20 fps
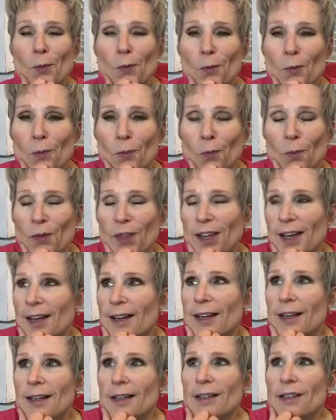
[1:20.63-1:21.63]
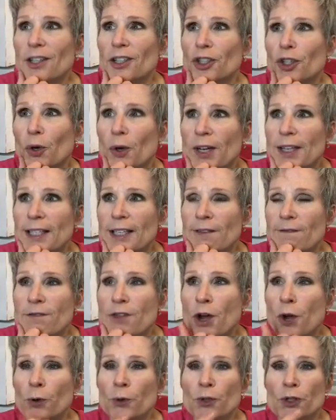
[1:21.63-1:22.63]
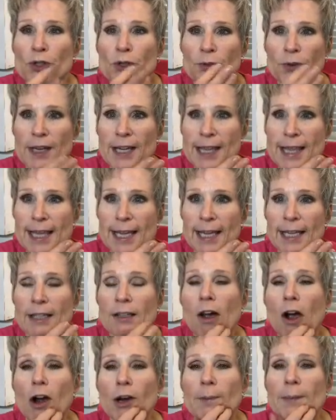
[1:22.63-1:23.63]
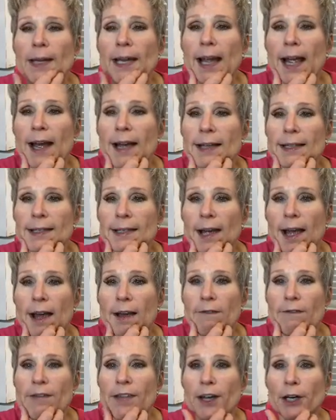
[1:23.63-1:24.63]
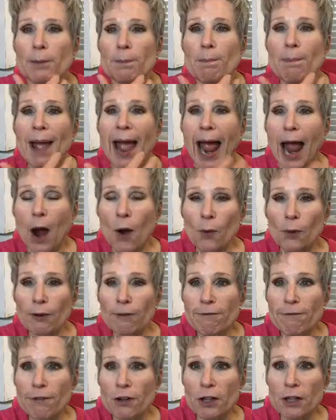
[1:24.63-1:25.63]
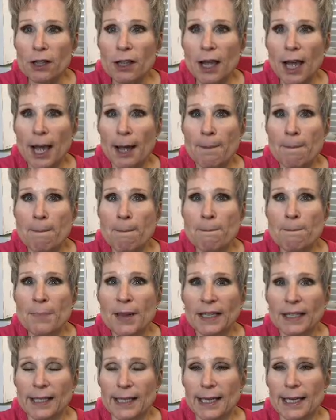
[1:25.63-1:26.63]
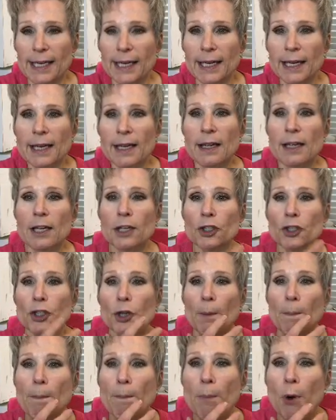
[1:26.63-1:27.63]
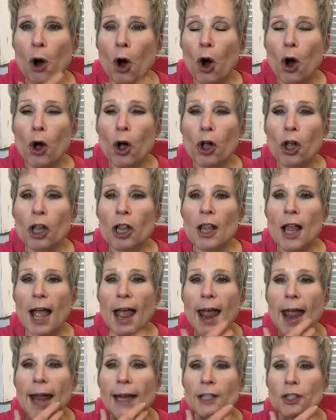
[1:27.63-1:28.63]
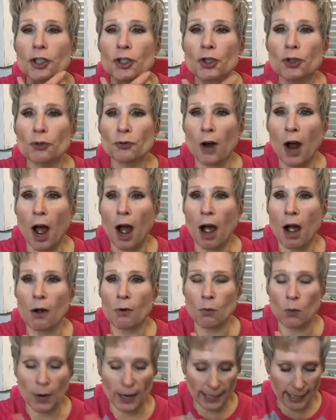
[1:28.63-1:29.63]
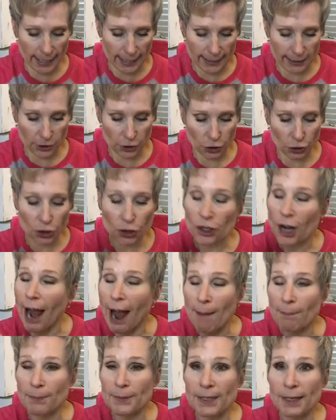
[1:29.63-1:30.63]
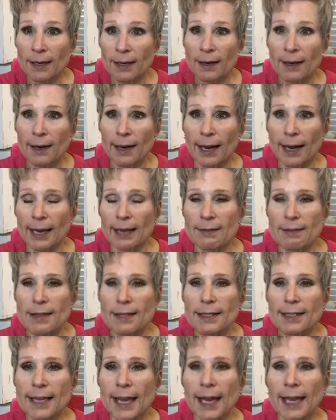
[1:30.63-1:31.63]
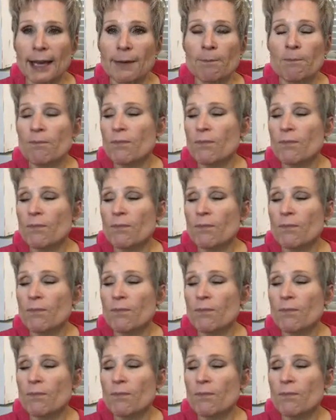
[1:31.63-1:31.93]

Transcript: the choice of those 3 things are because of their powerful ability to pull and draw what gets trapped in the skin.